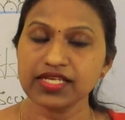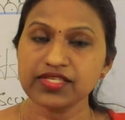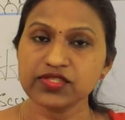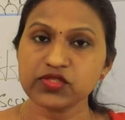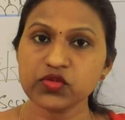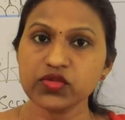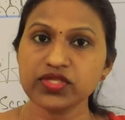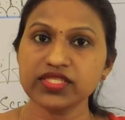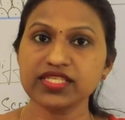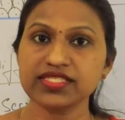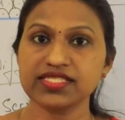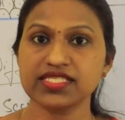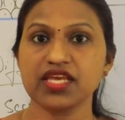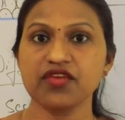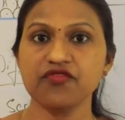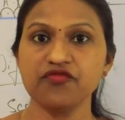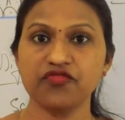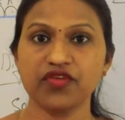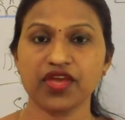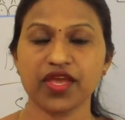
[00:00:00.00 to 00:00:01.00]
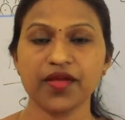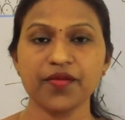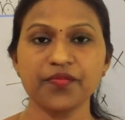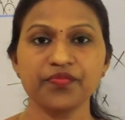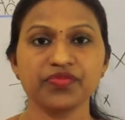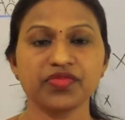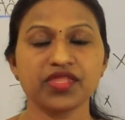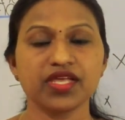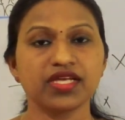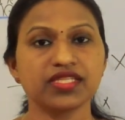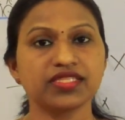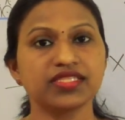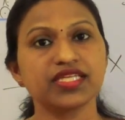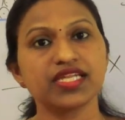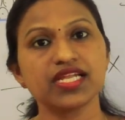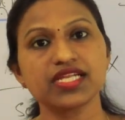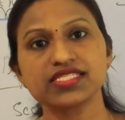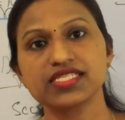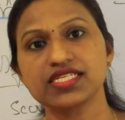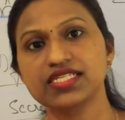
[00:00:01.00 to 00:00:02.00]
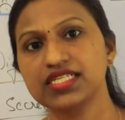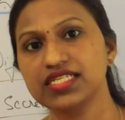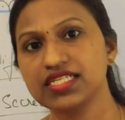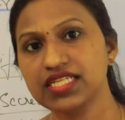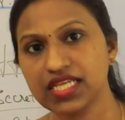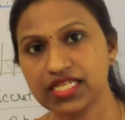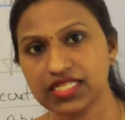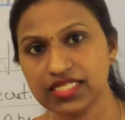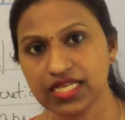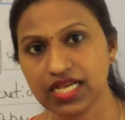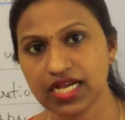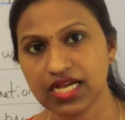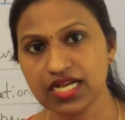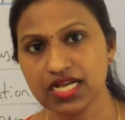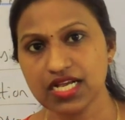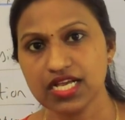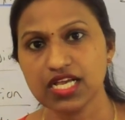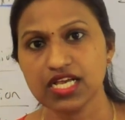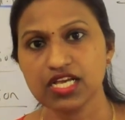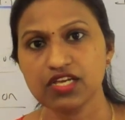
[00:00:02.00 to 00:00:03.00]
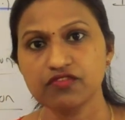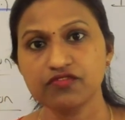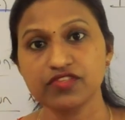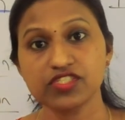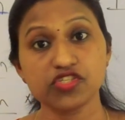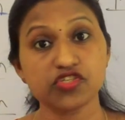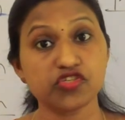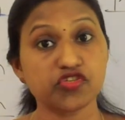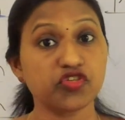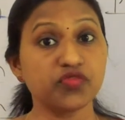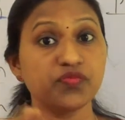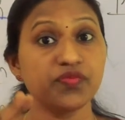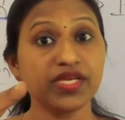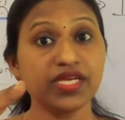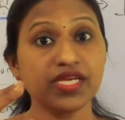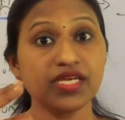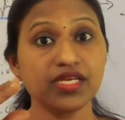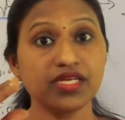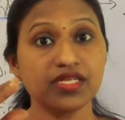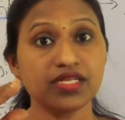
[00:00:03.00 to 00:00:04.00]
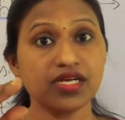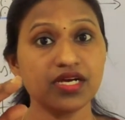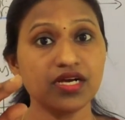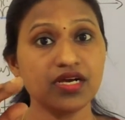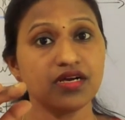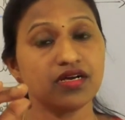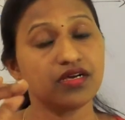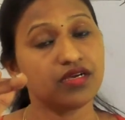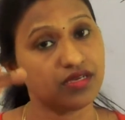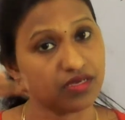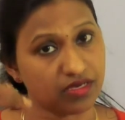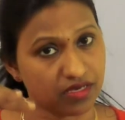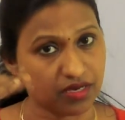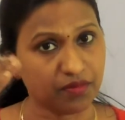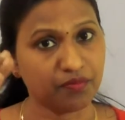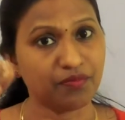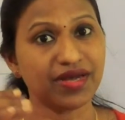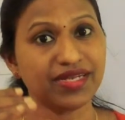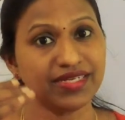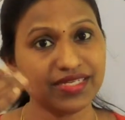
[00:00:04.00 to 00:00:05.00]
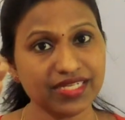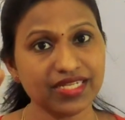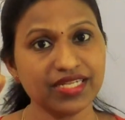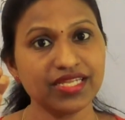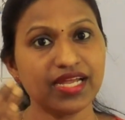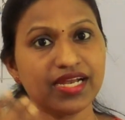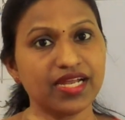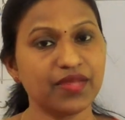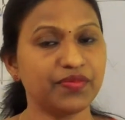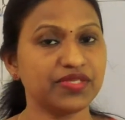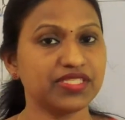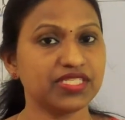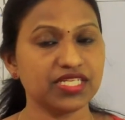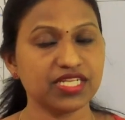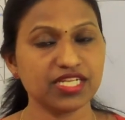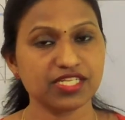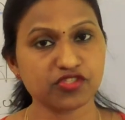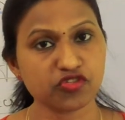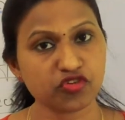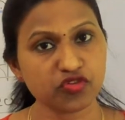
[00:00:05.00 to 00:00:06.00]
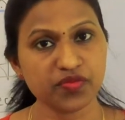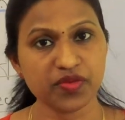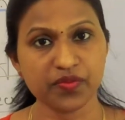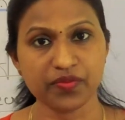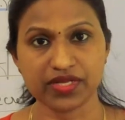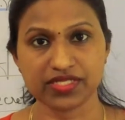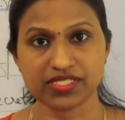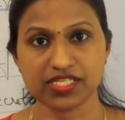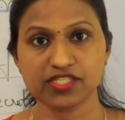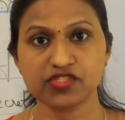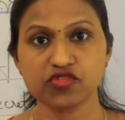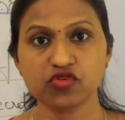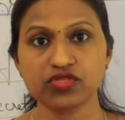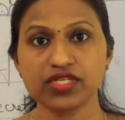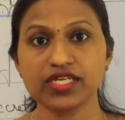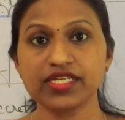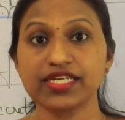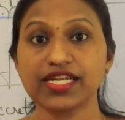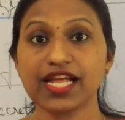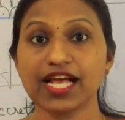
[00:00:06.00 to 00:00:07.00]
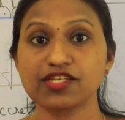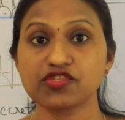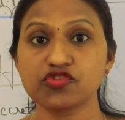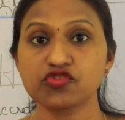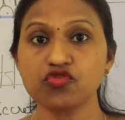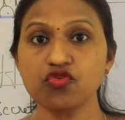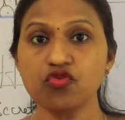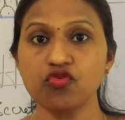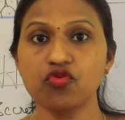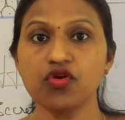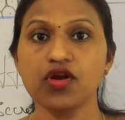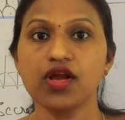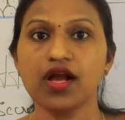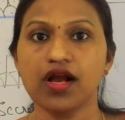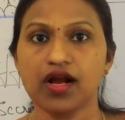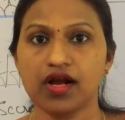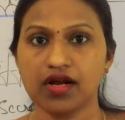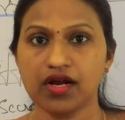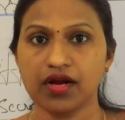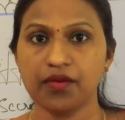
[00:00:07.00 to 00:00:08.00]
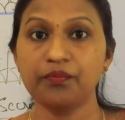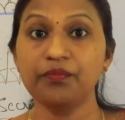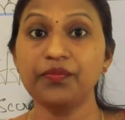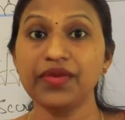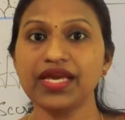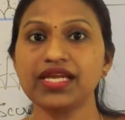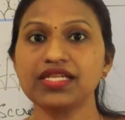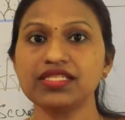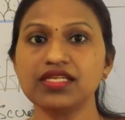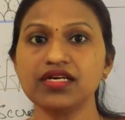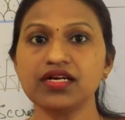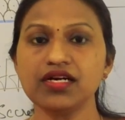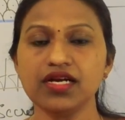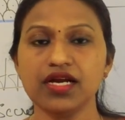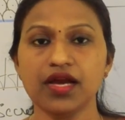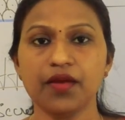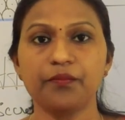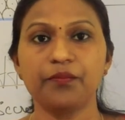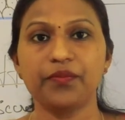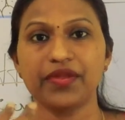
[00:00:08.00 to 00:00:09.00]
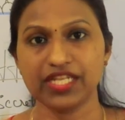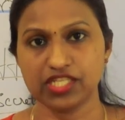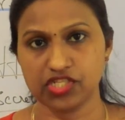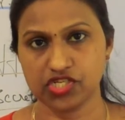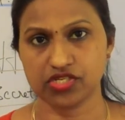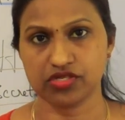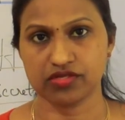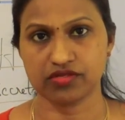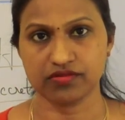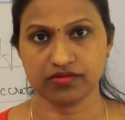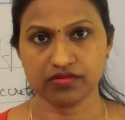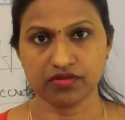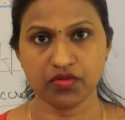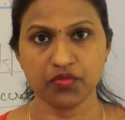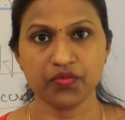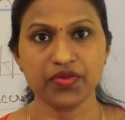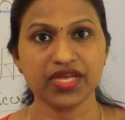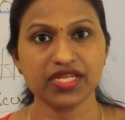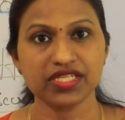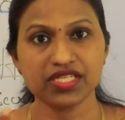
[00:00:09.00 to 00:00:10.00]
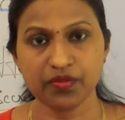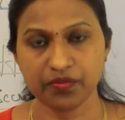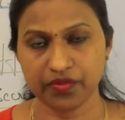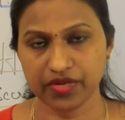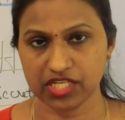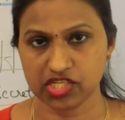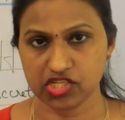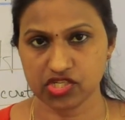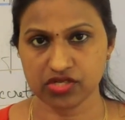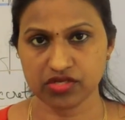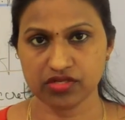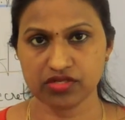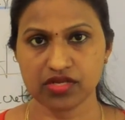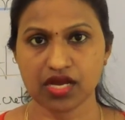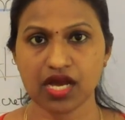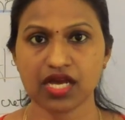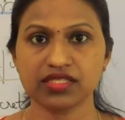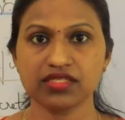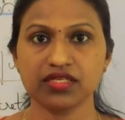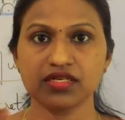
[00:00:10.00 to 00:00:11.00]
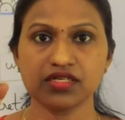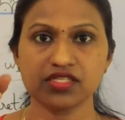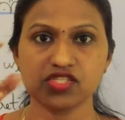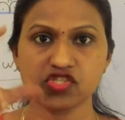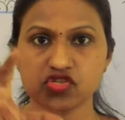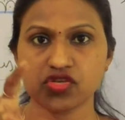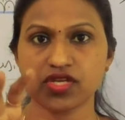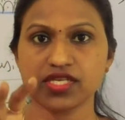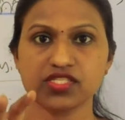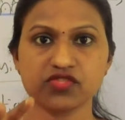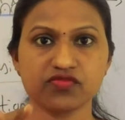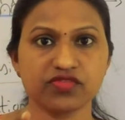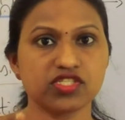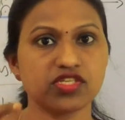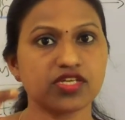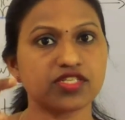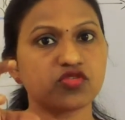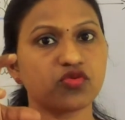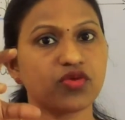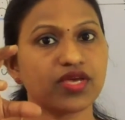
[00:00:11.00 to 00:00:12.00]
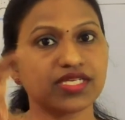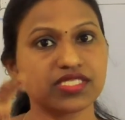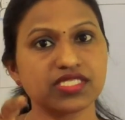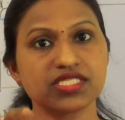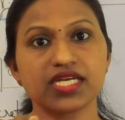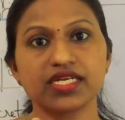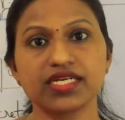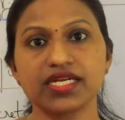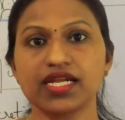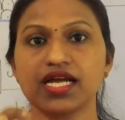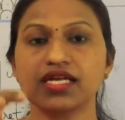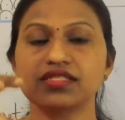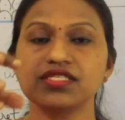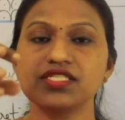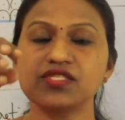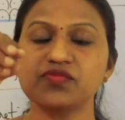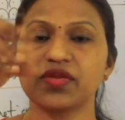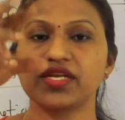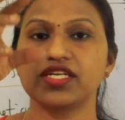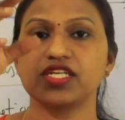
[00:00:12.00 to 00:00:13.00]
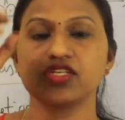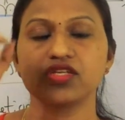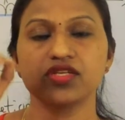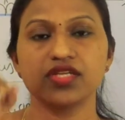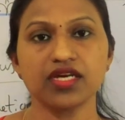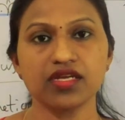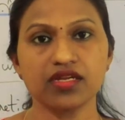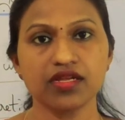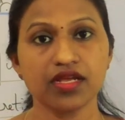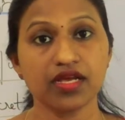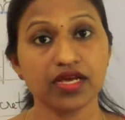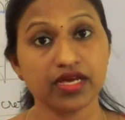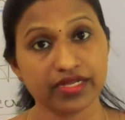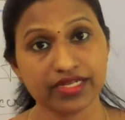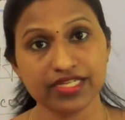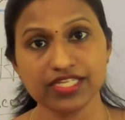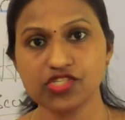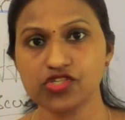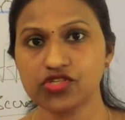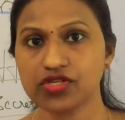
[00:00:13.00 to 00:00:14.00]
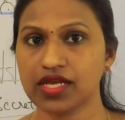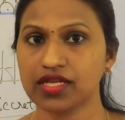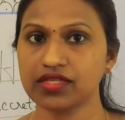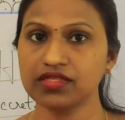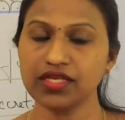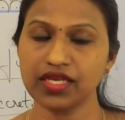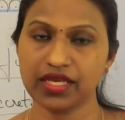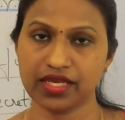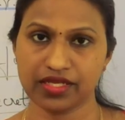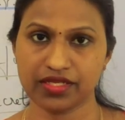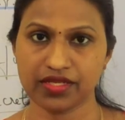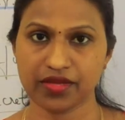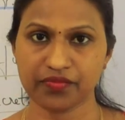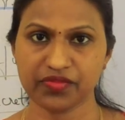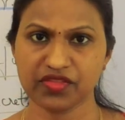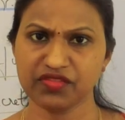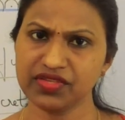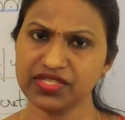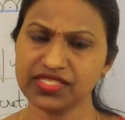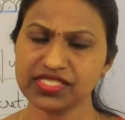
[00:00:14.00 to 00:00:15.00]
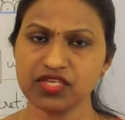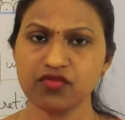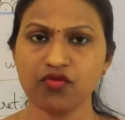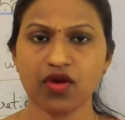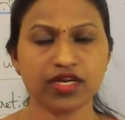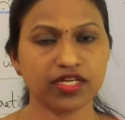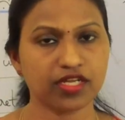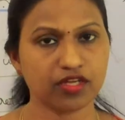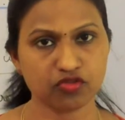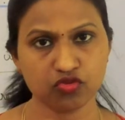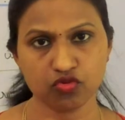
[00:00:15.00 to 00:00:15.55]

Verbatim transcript: So in the same way, there are certain area which should be in a multi-layered epithelial should be present so that it has to uh, bear the pressure bear the pressure or the stress which are so exerted on this particular region or the area. We'll see what are